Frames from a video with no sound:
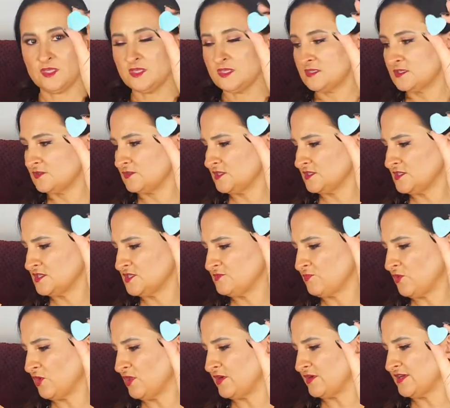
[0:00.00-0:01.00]
So this is
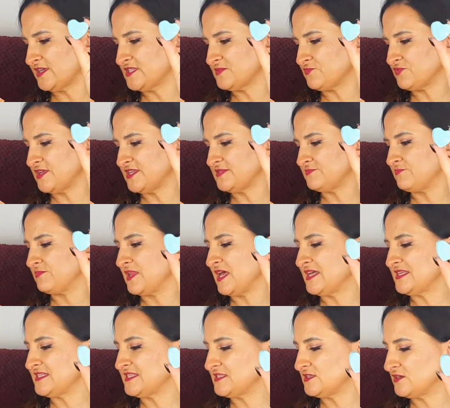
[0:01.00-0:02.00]
Polar Express
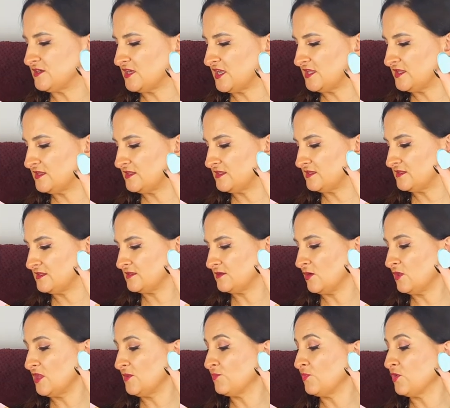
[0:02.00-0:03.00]
Blaster, and
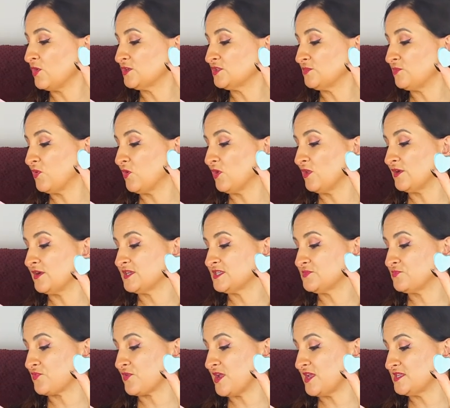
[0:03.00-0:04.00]
all aboard the Polar
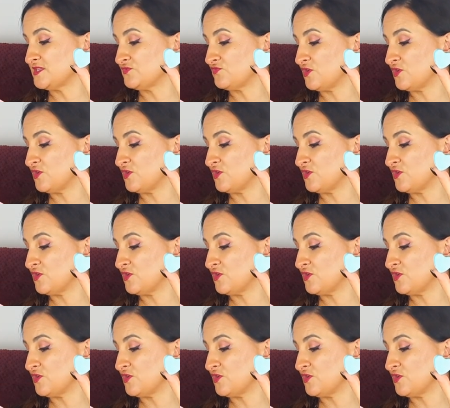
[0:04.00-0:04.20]
Express.